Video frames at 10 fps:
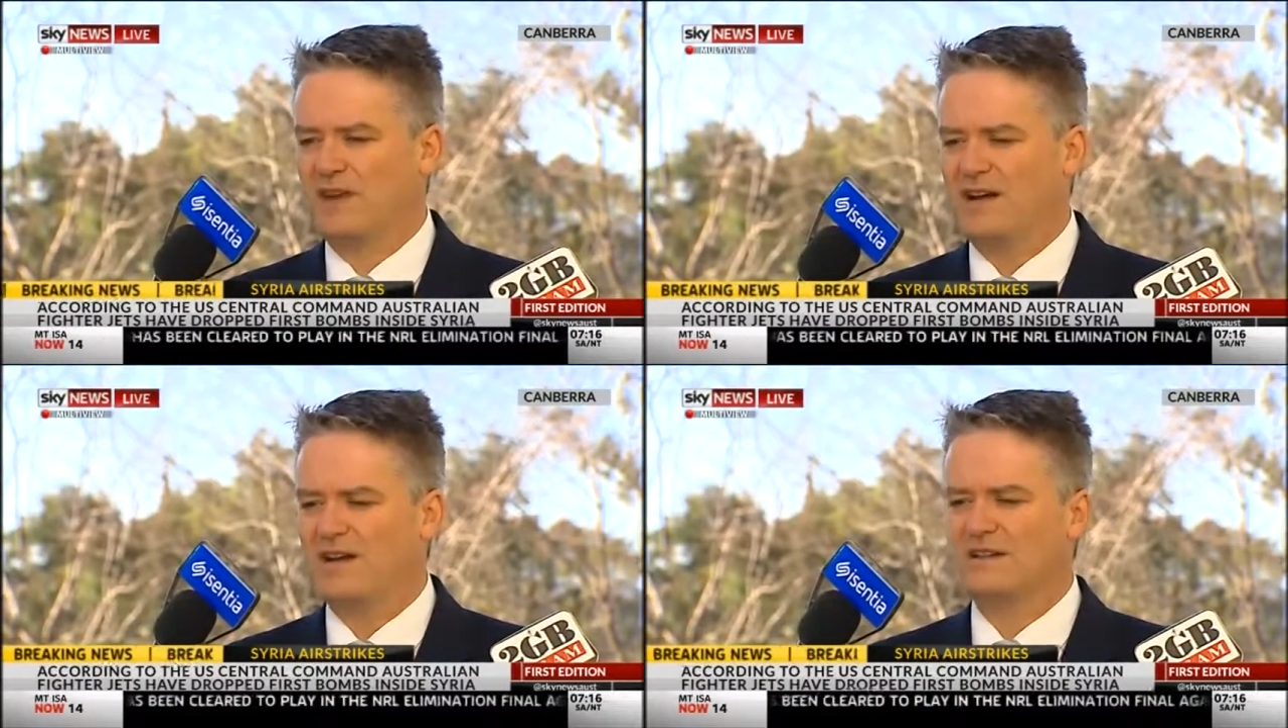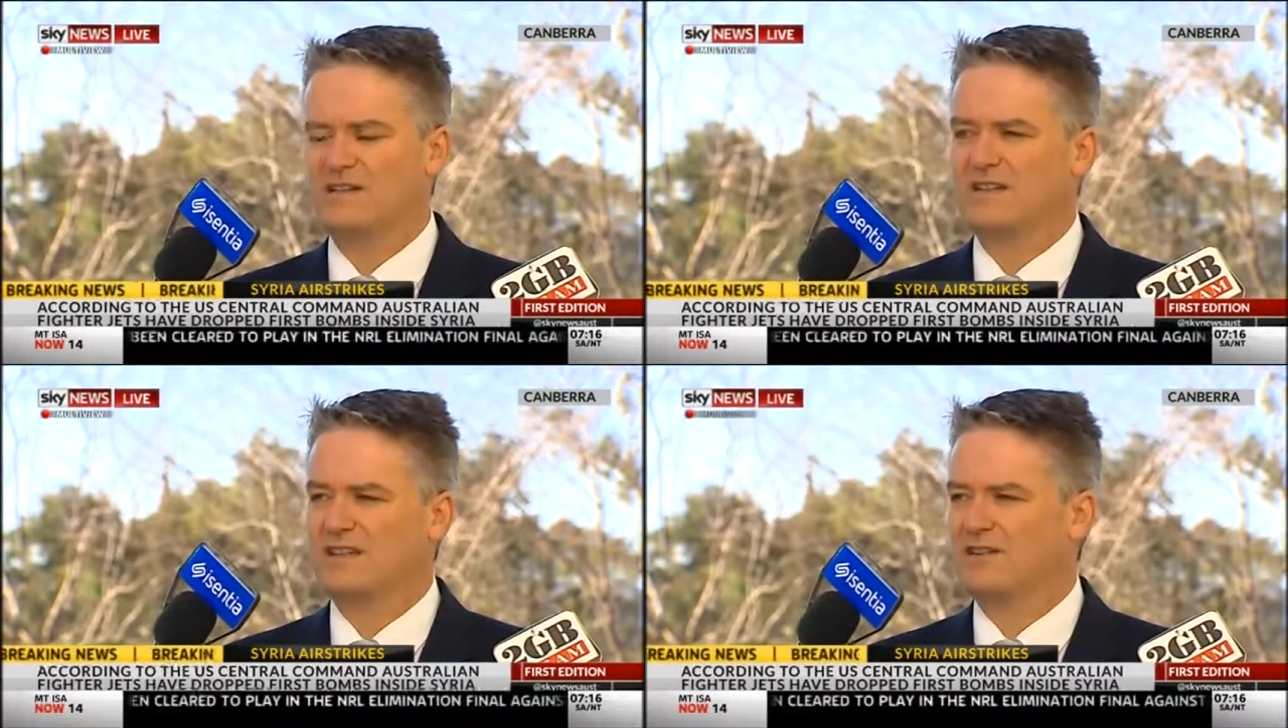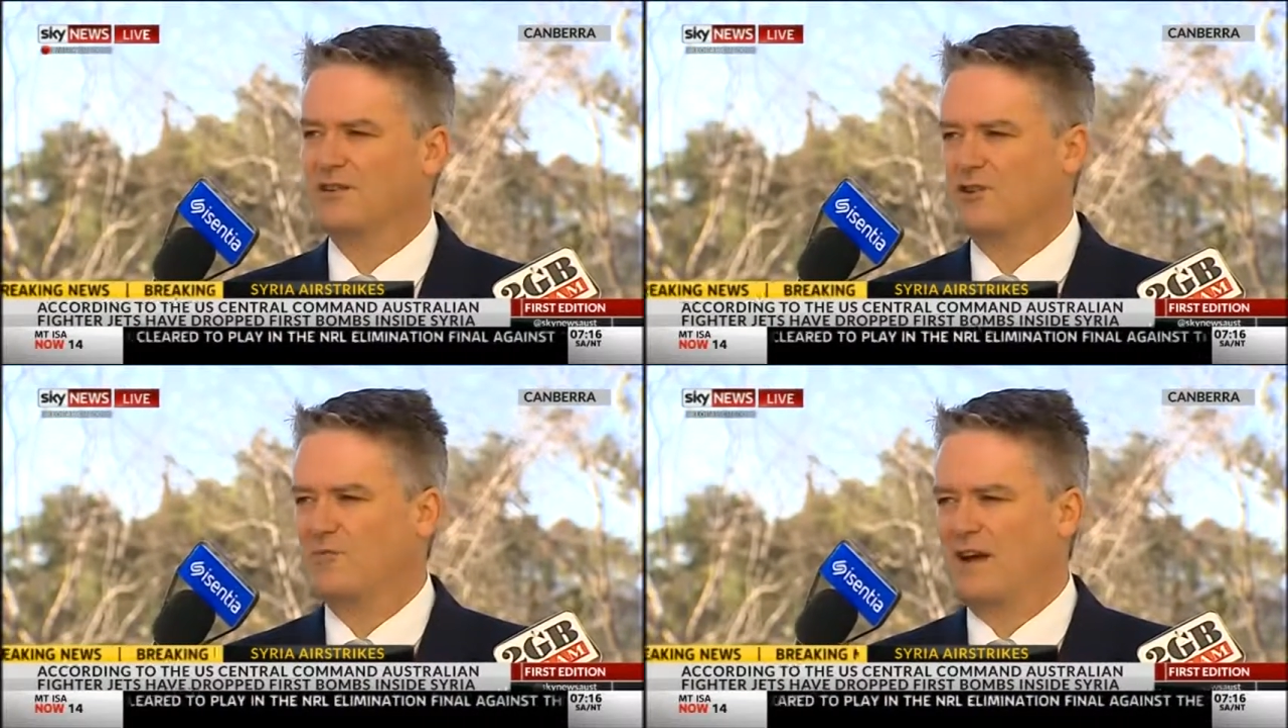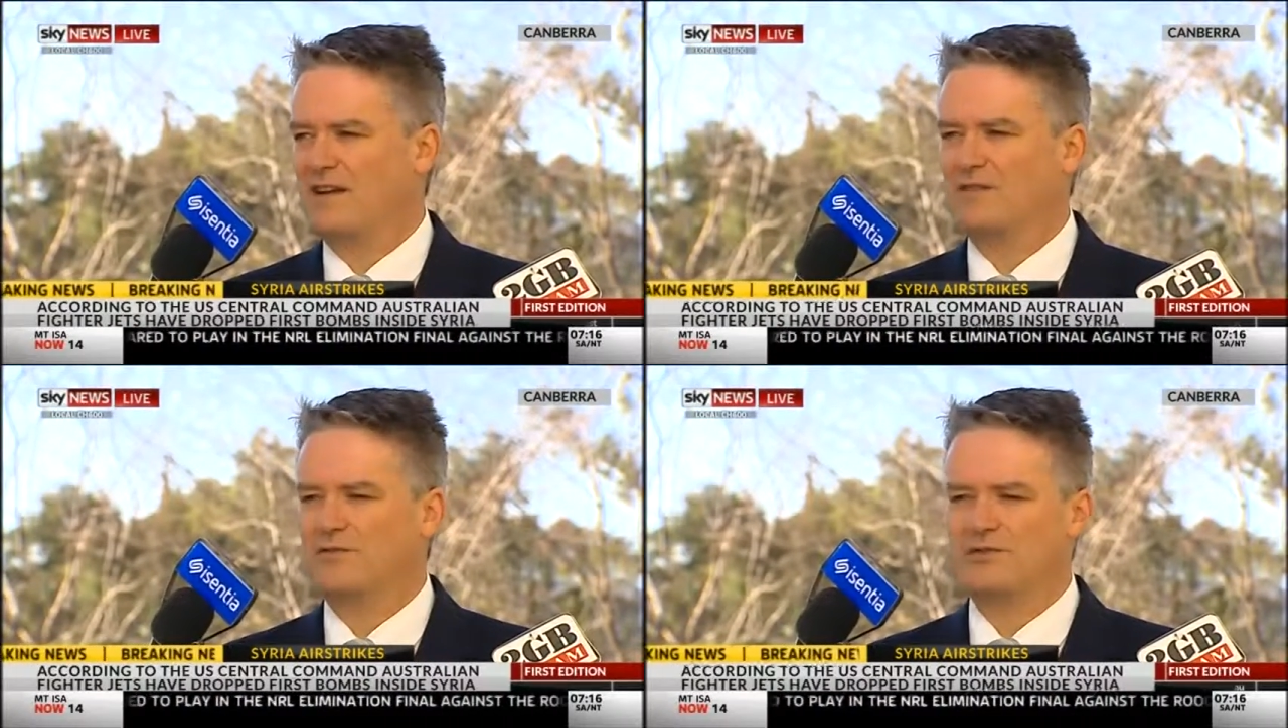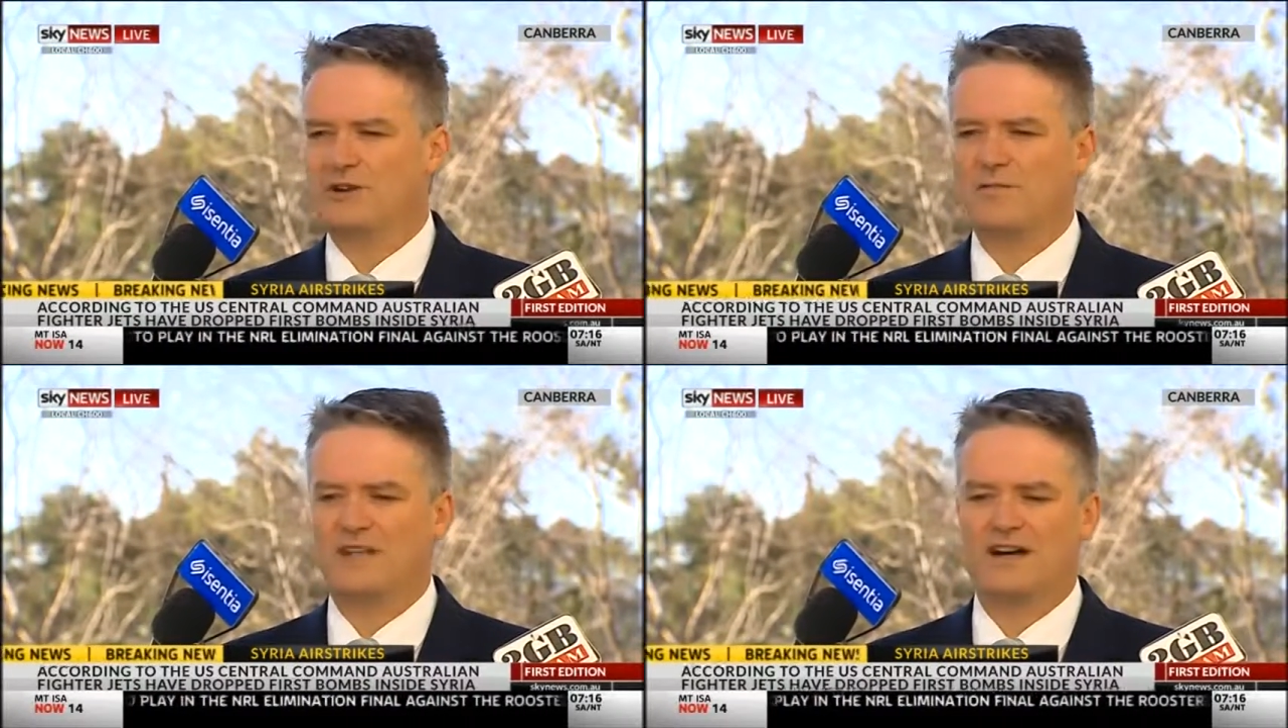Day and Senator John Madigan for
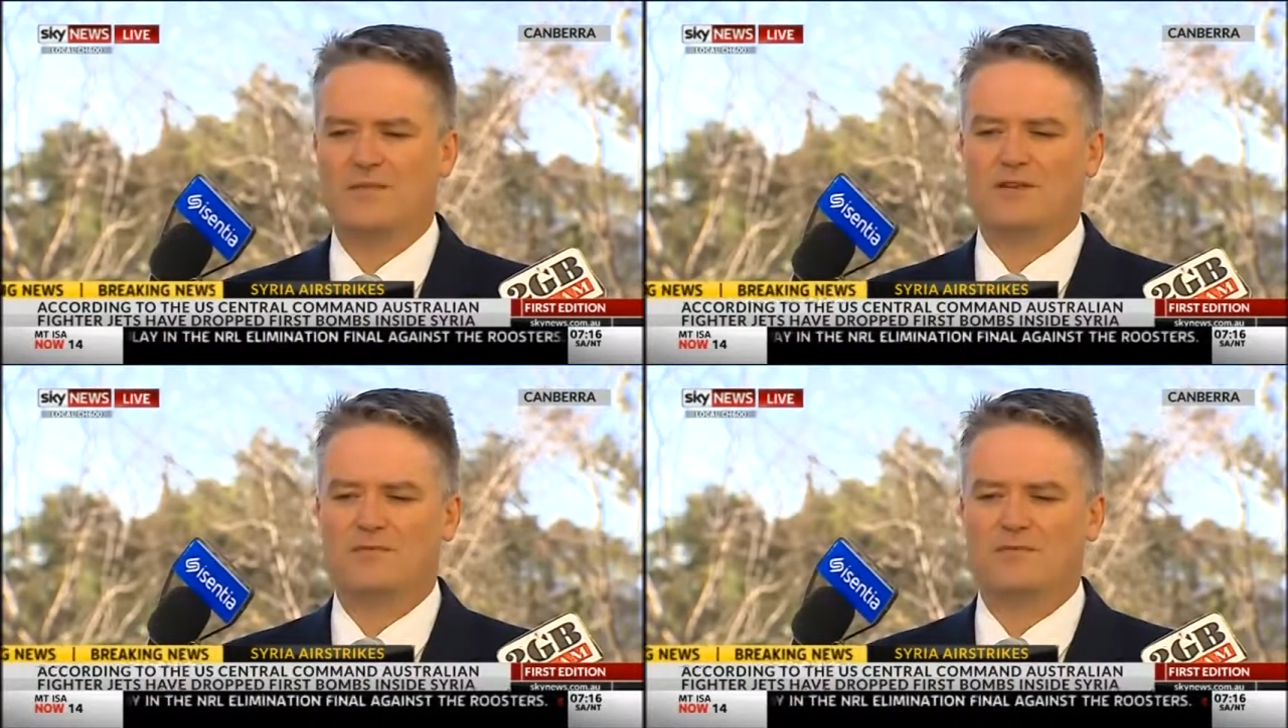some time.